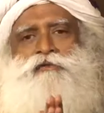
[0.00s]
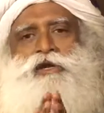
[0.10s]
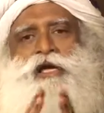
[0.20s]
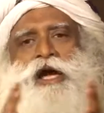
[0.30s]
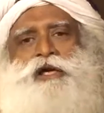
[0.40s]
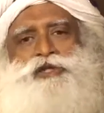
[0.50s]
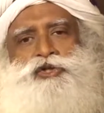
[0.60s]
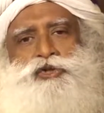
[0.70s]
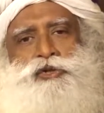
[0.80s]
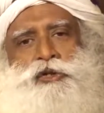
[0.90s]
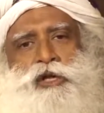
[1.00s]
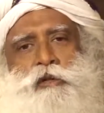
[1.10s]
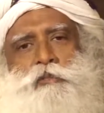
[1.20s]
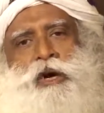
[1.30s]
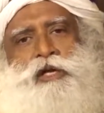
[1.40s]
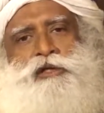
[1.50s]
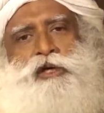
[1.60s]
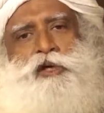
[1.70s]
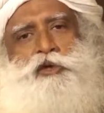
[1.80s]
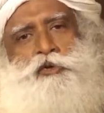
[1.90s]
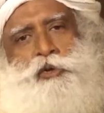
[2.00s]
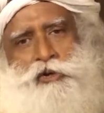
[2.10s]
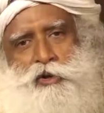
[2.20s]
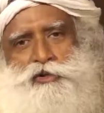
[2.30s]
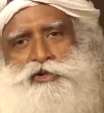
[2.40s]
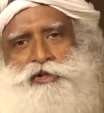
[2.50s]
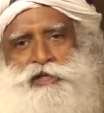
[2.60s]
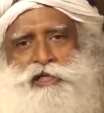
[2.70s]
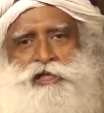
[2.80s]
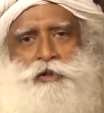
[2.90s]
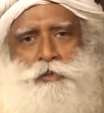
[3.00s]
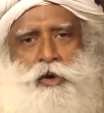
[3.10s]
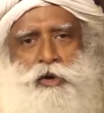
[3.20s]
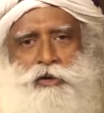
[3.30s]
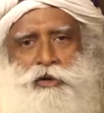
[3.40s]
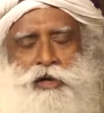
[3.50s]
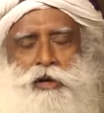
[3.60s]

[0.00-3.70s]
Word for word: of reaction, but you will consciously respond.